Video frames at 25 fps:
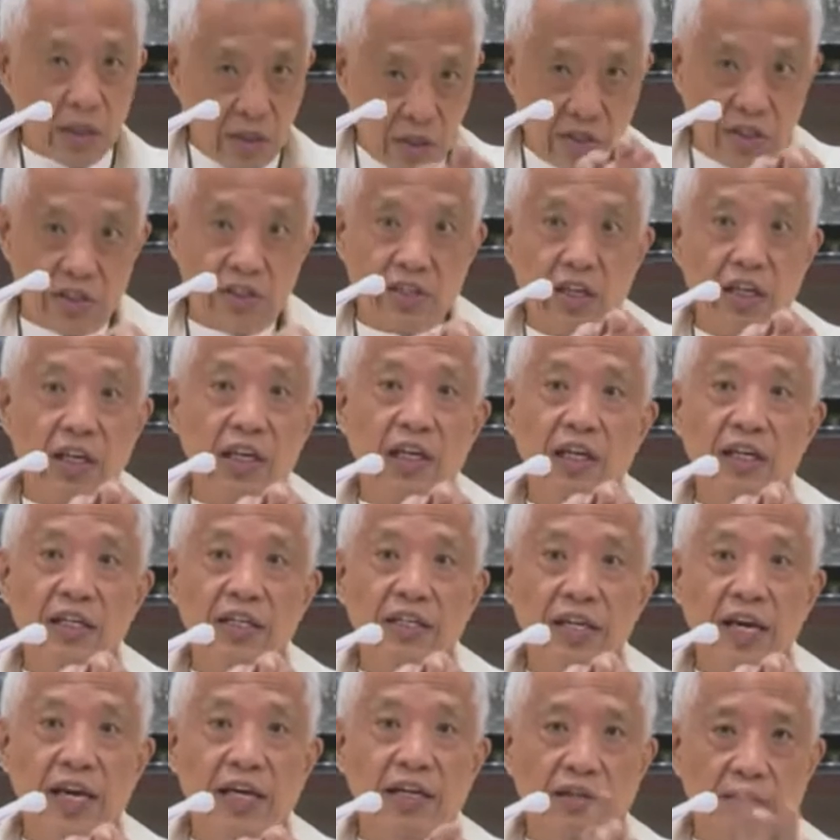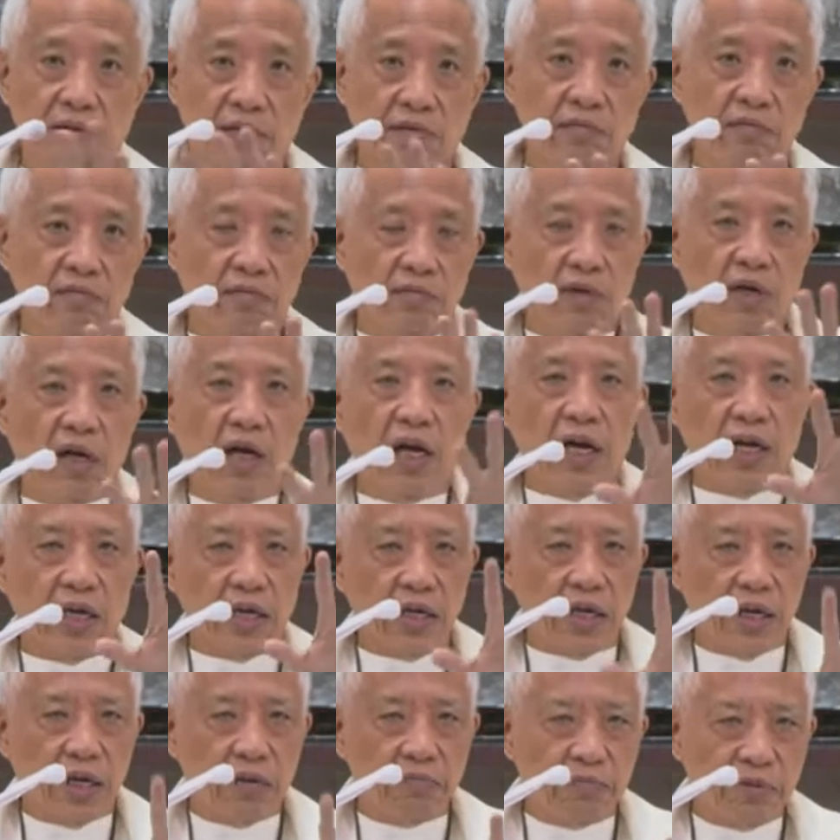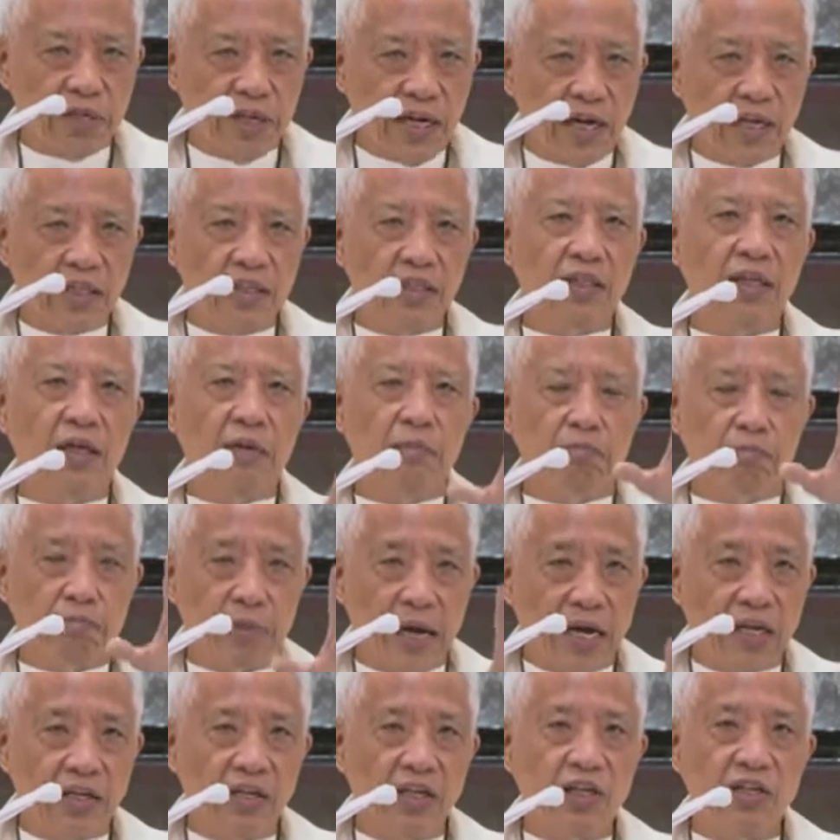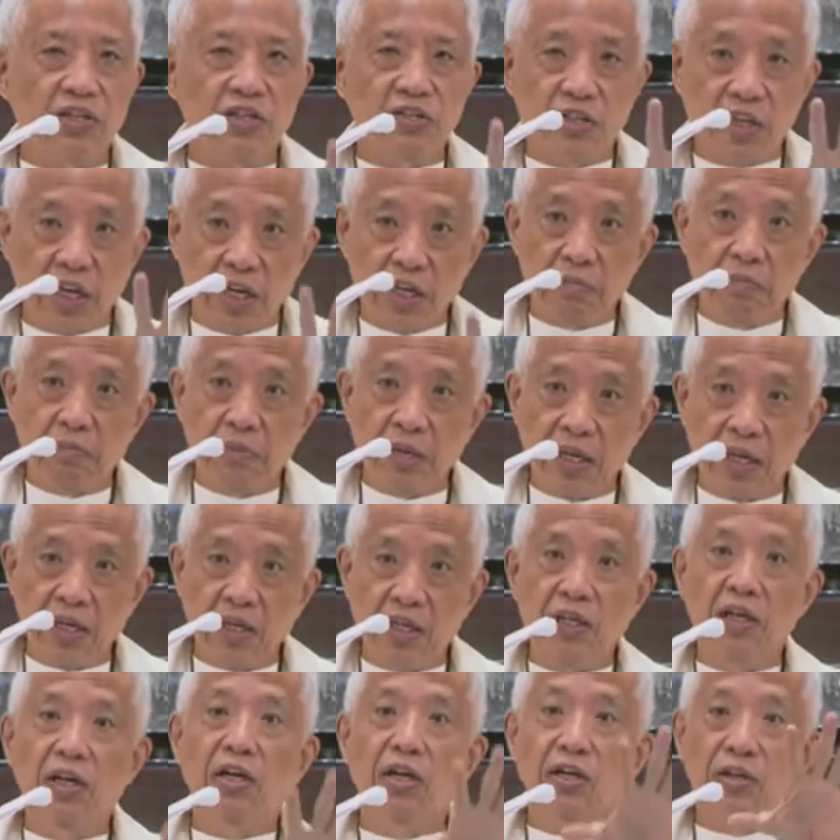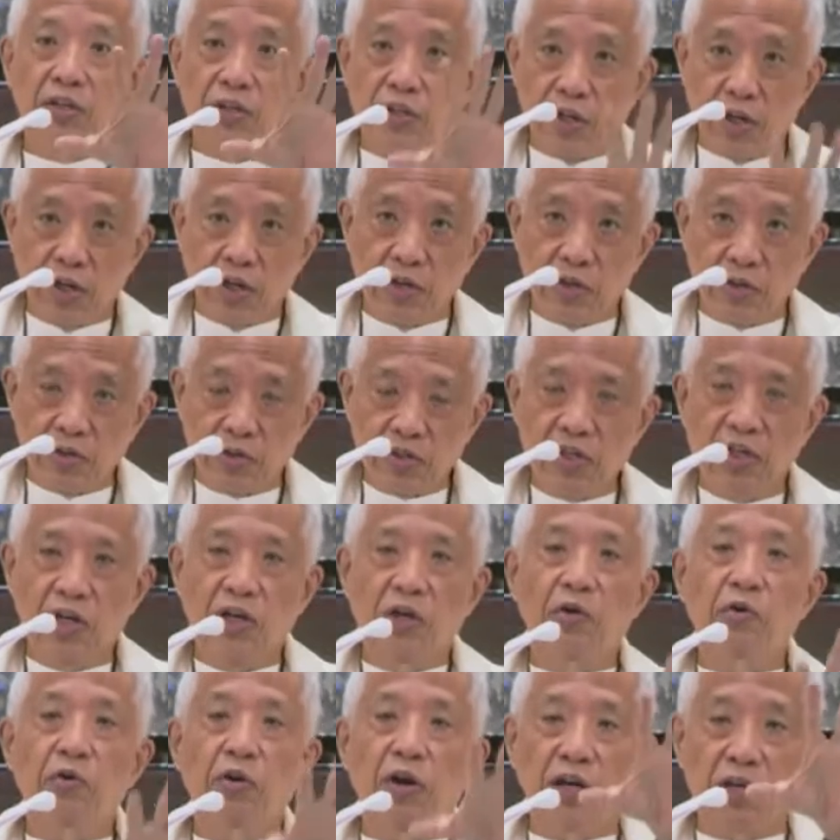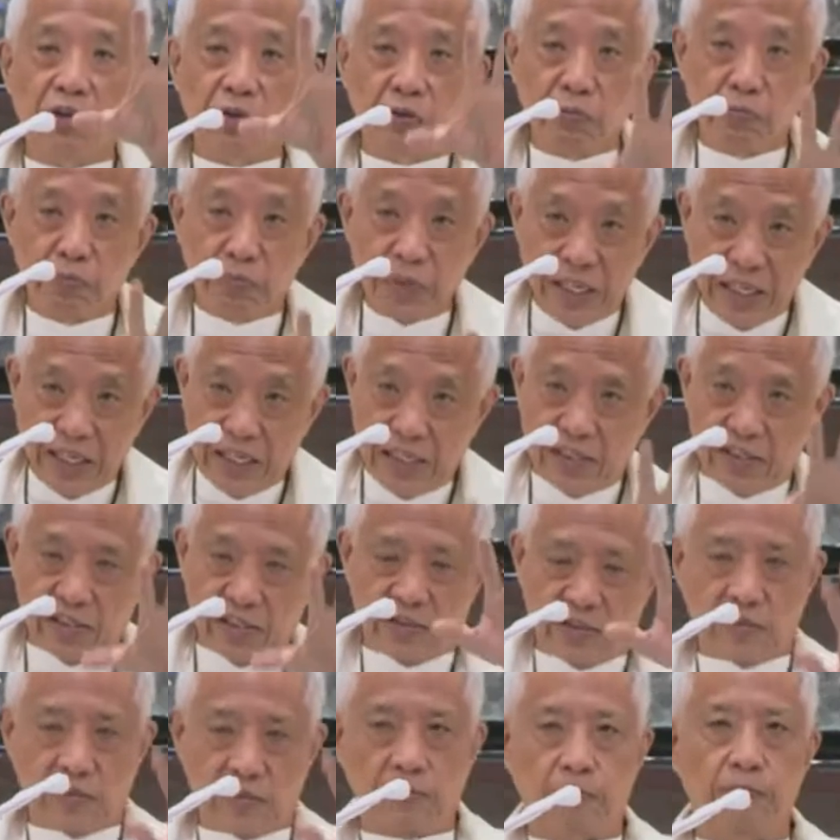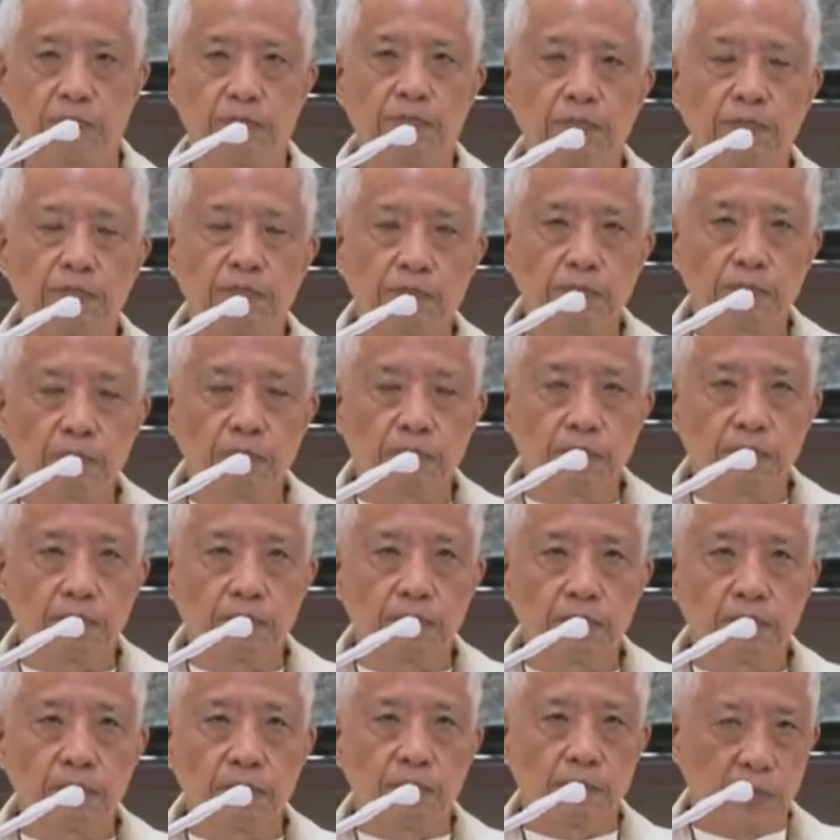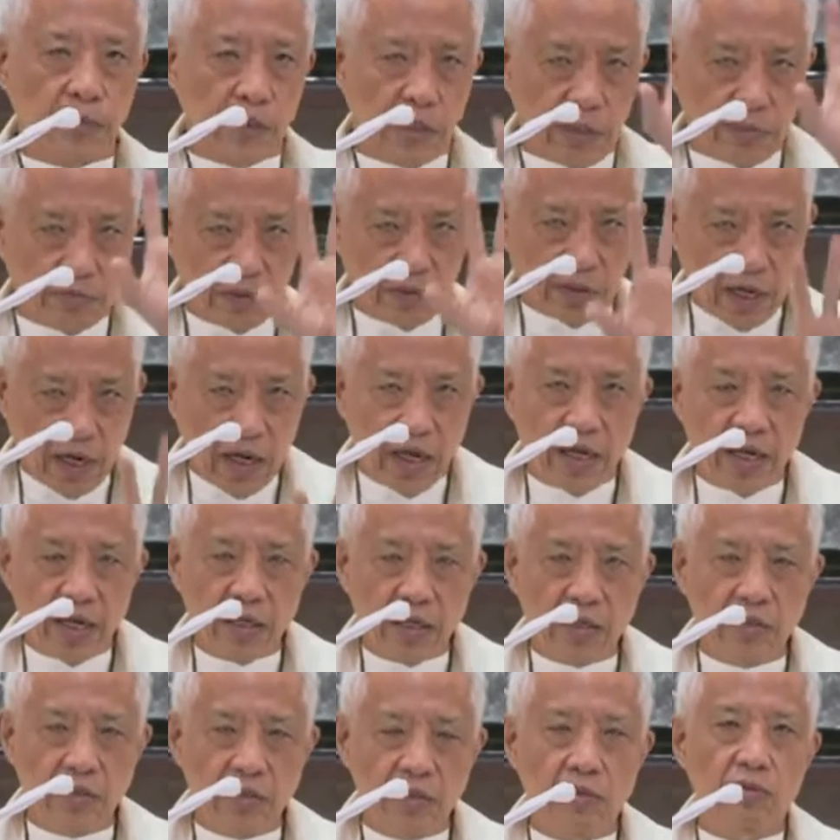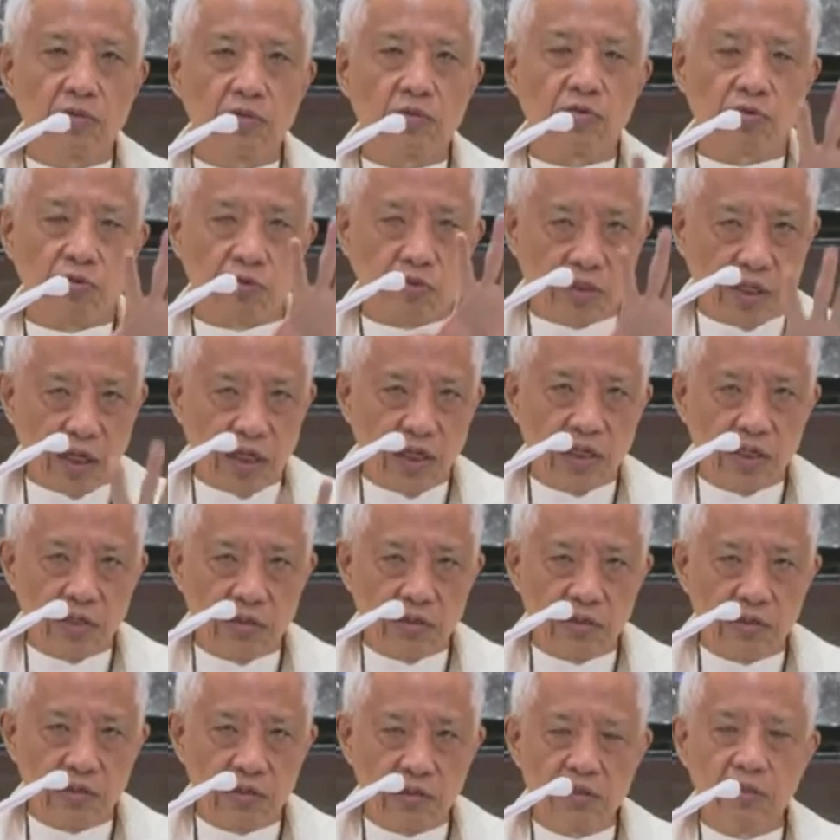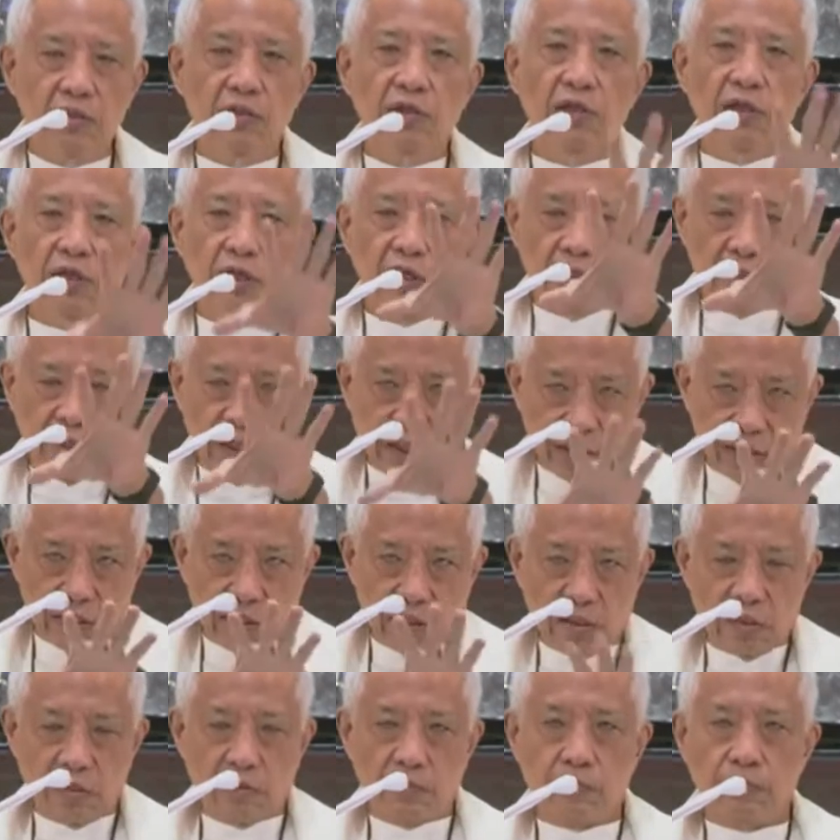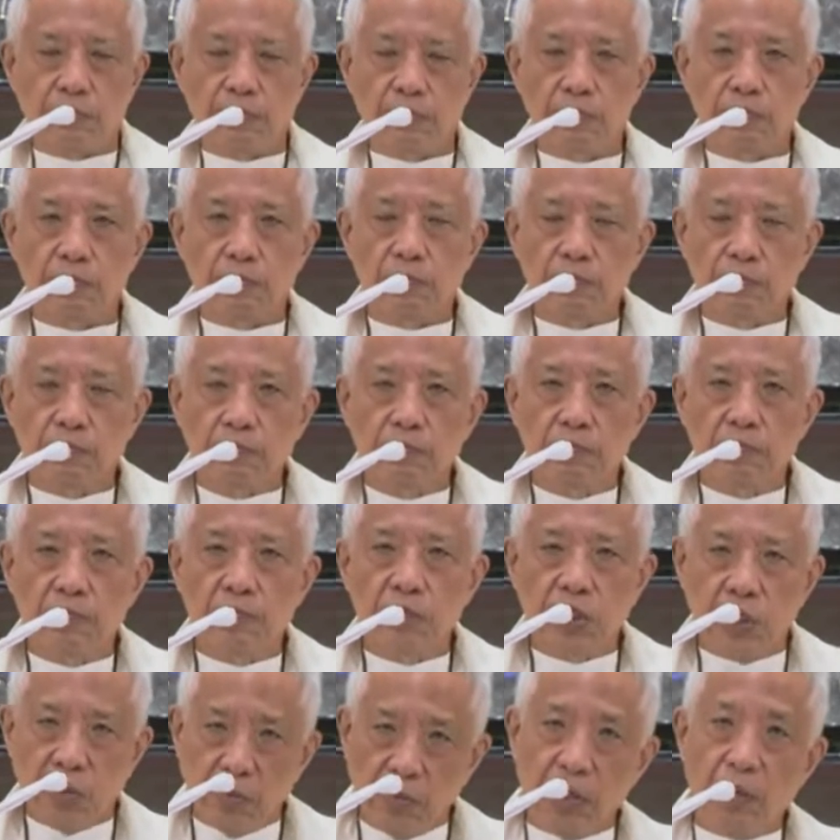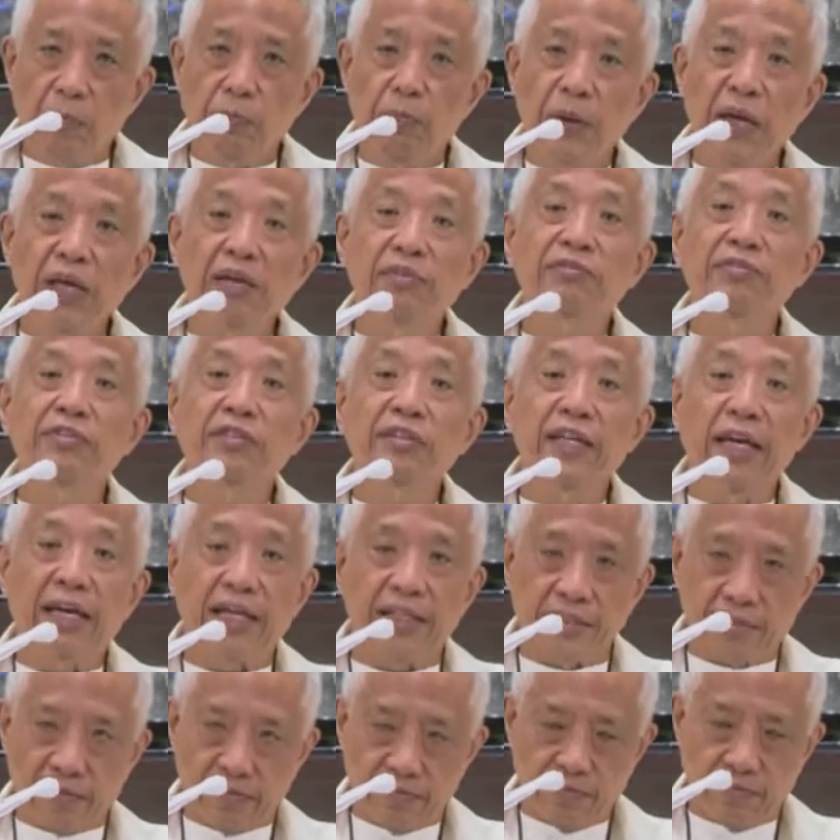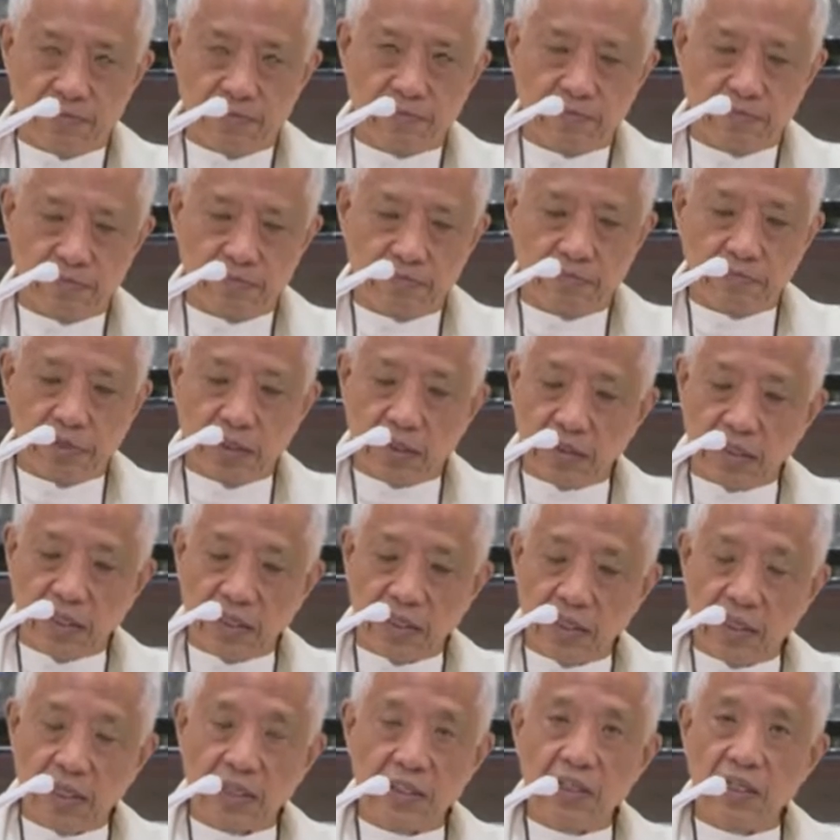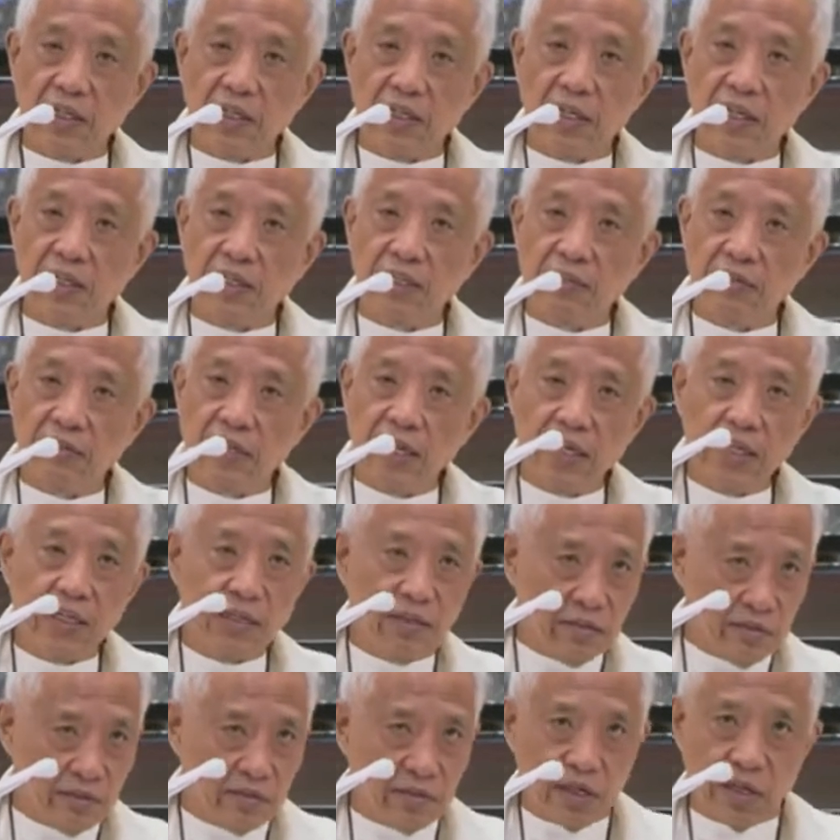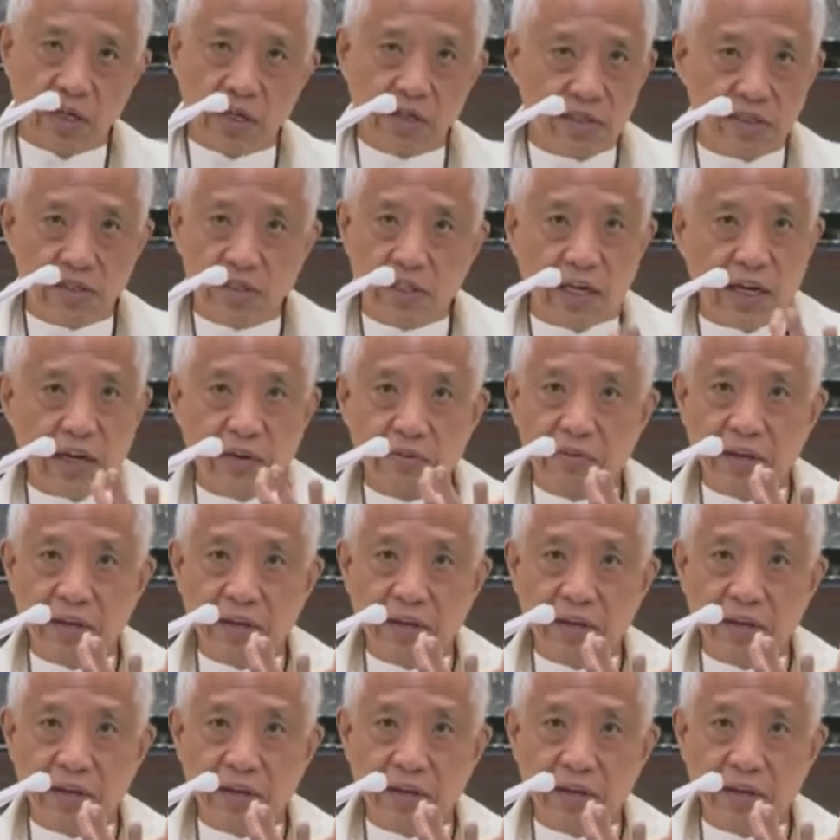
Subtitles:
Sisingilin yan. I am not body shaming those who are obese. I'm trying to tell you that you will pay for that. Pagtanda-tandaan nyo na, yung extra